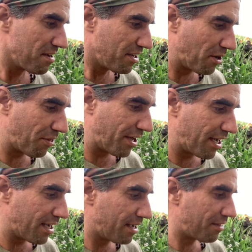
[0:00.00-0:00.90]
you know,
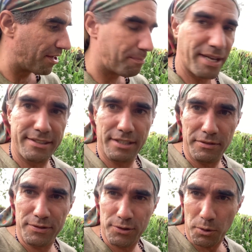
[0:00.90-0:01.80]
the bits
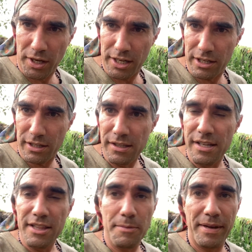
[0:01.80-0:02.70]
of soil,
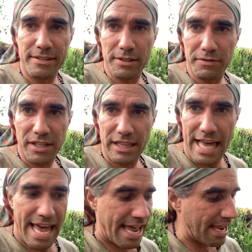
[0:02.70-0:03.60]
the bits of
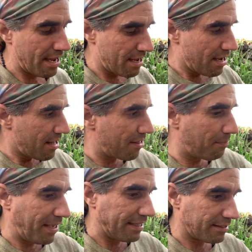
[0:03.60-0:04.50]
clay, the
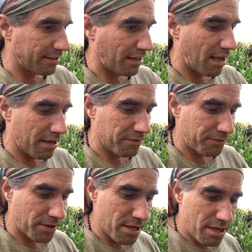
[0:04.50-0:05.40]
pieces of